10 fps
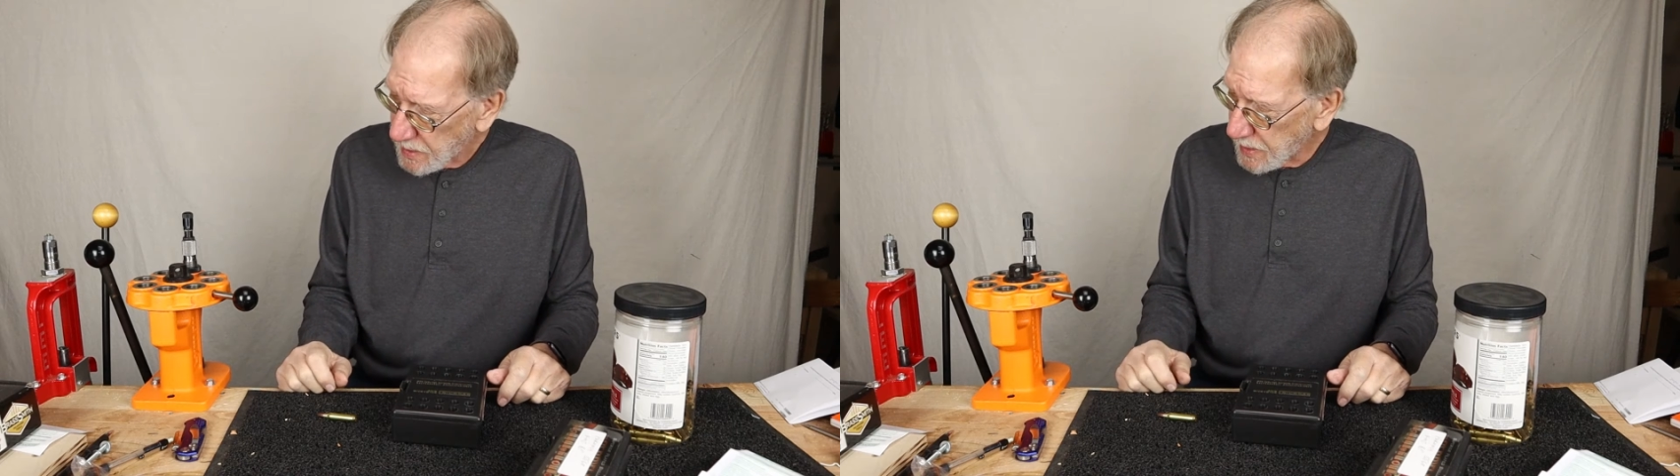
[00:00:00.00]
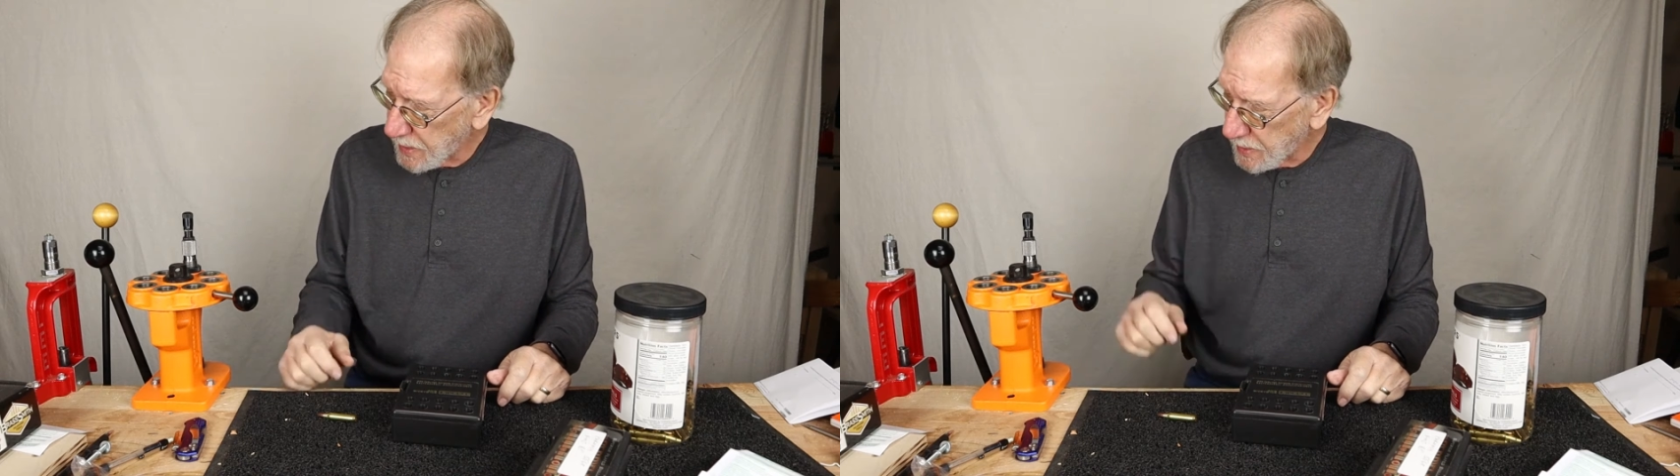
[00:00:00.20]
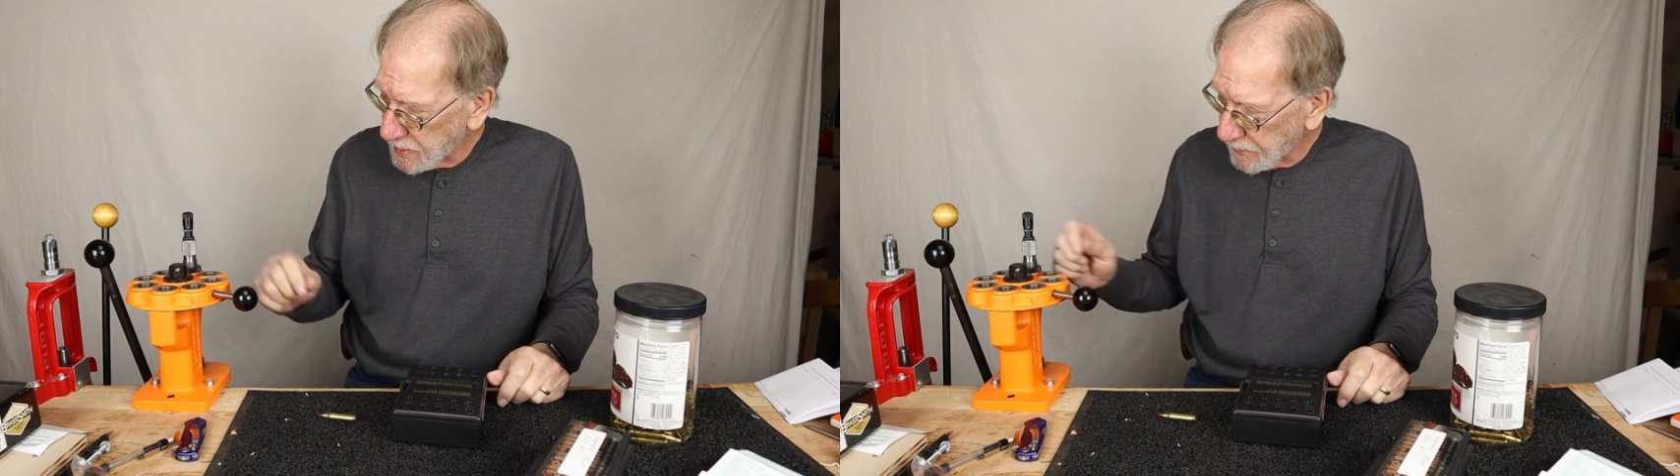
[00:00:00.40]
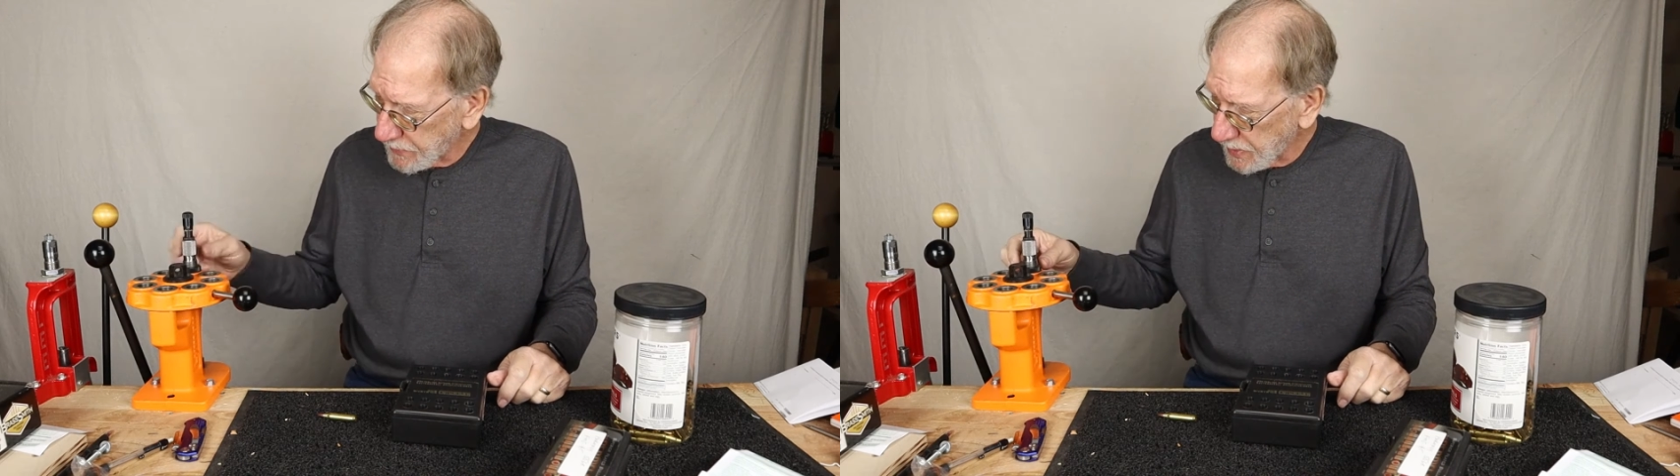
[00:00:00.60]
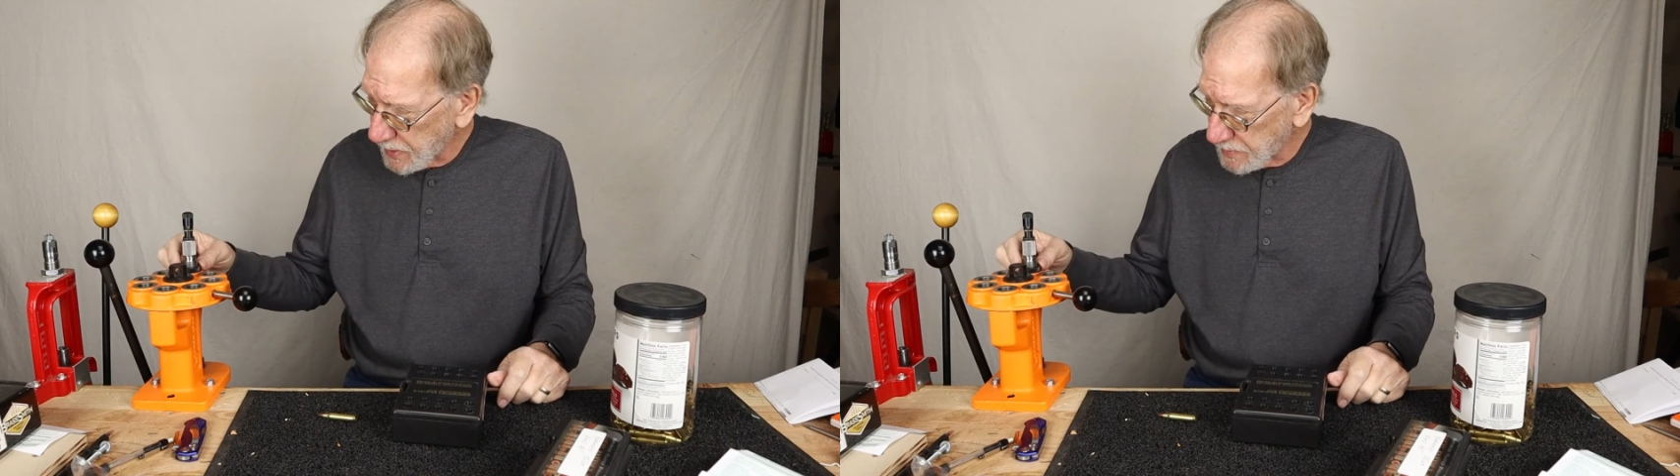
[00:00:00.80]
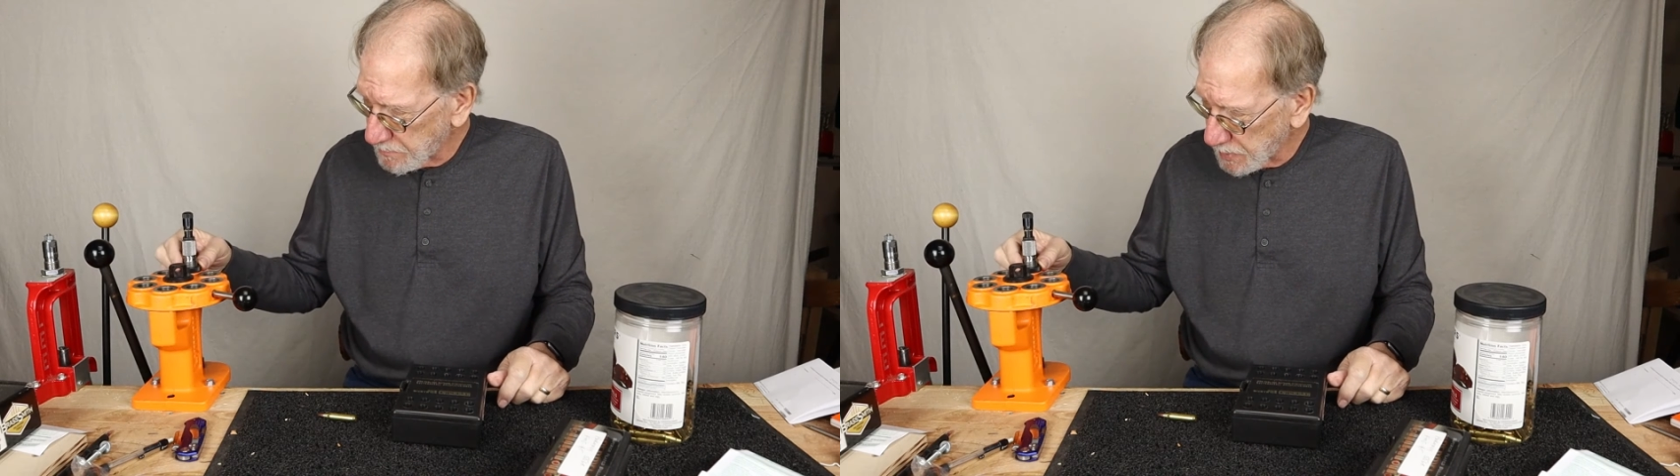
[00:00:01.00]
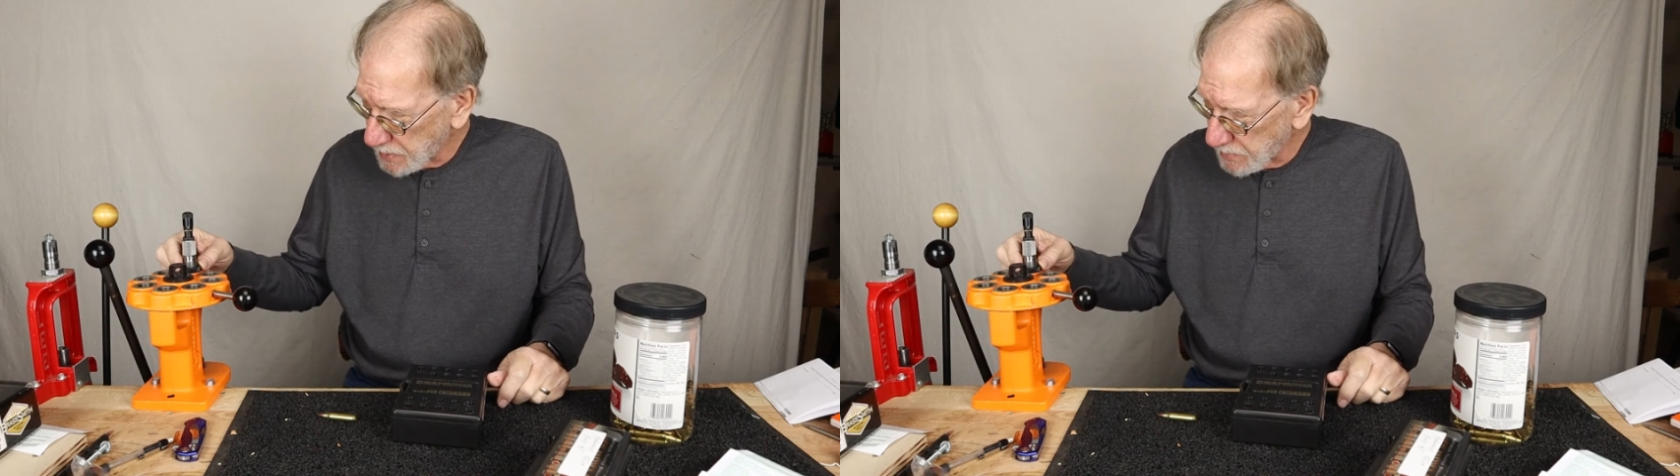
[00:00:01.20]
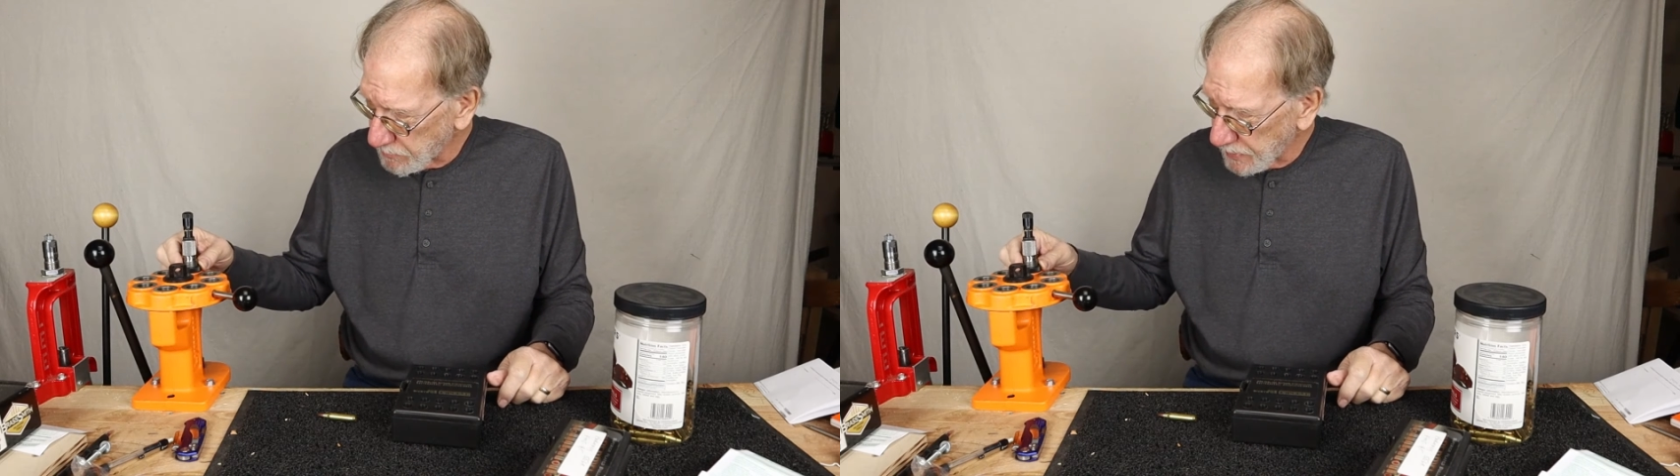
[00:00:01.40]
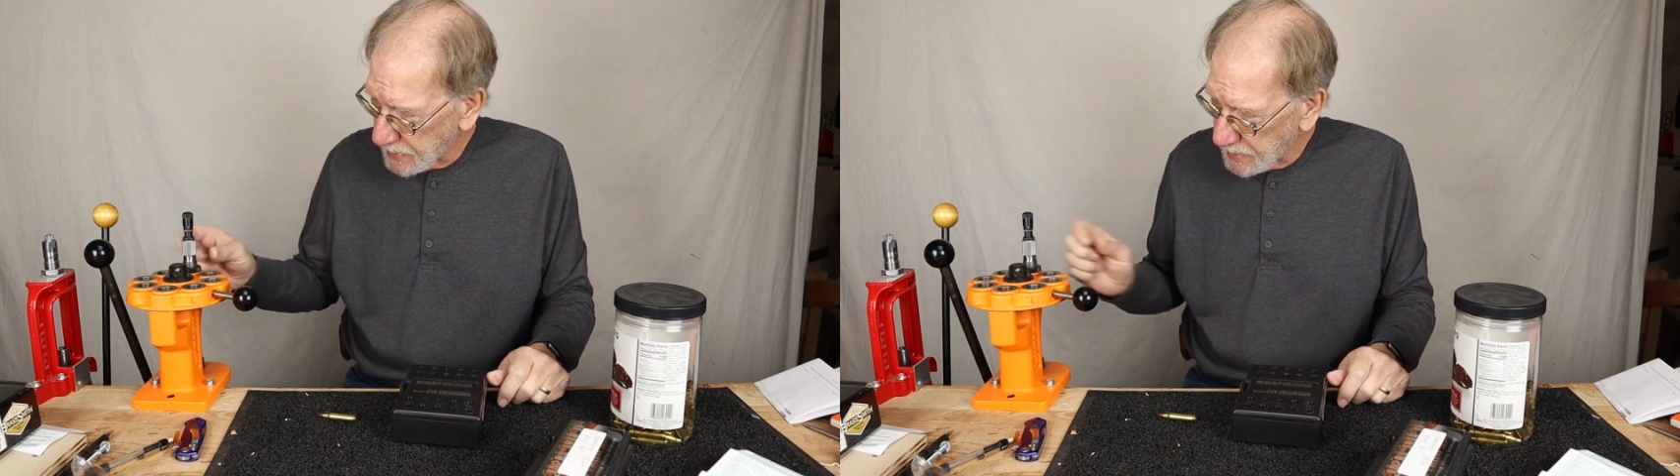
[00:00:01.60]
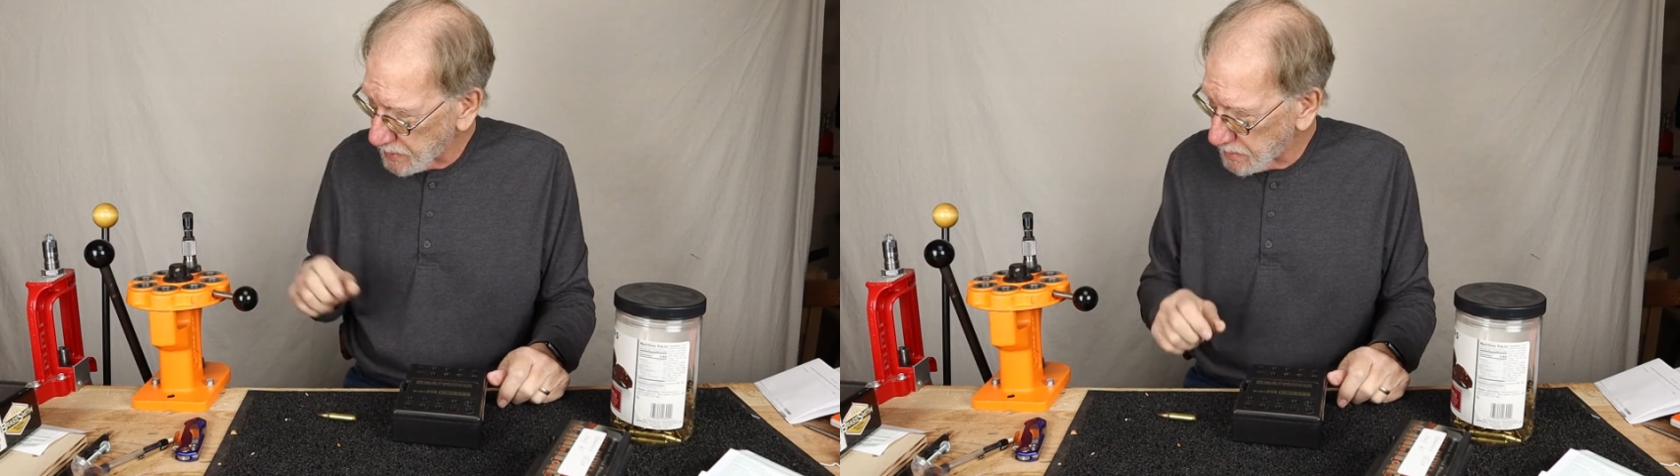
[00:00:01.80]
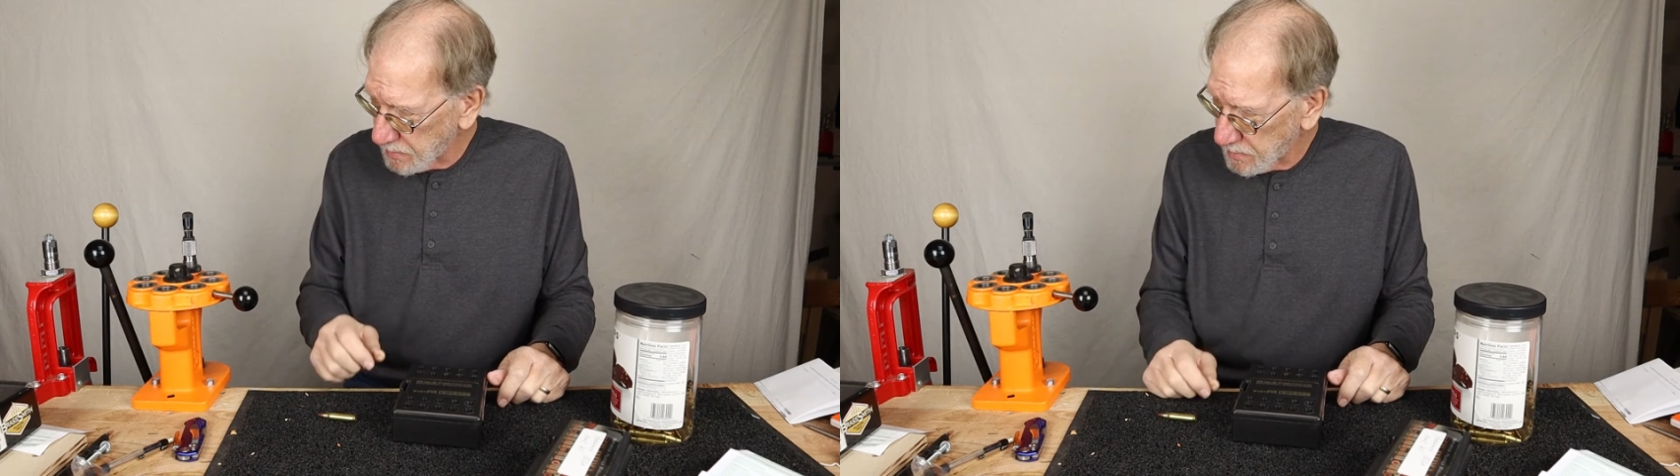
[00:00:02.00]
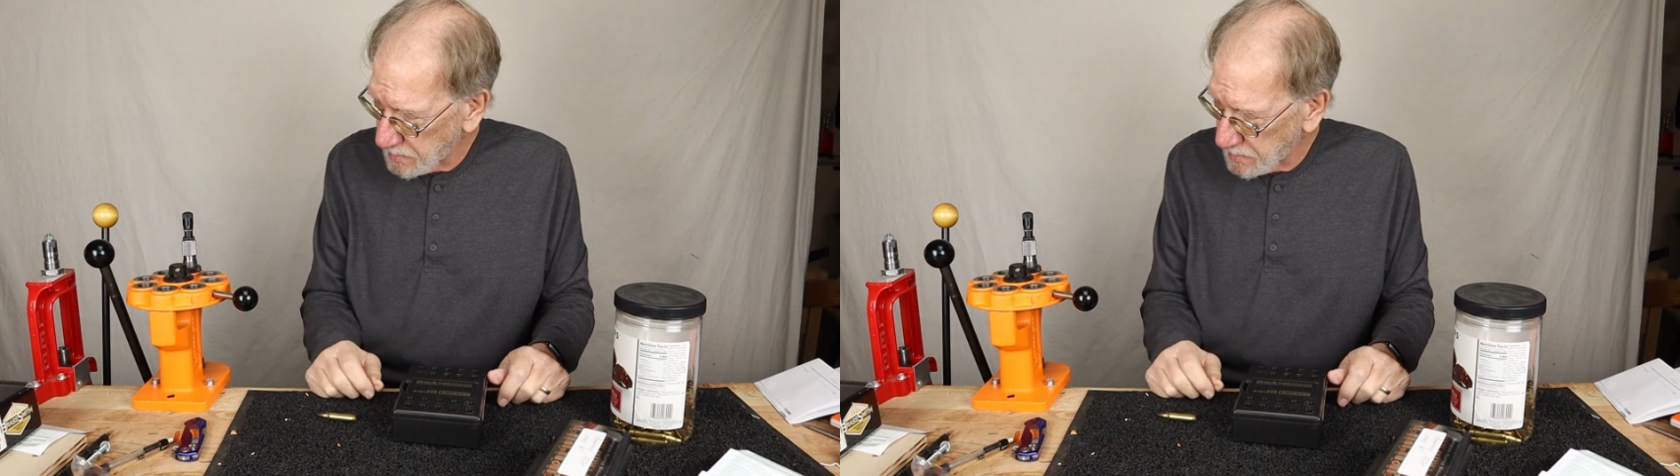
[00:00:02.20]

and I've got my Redding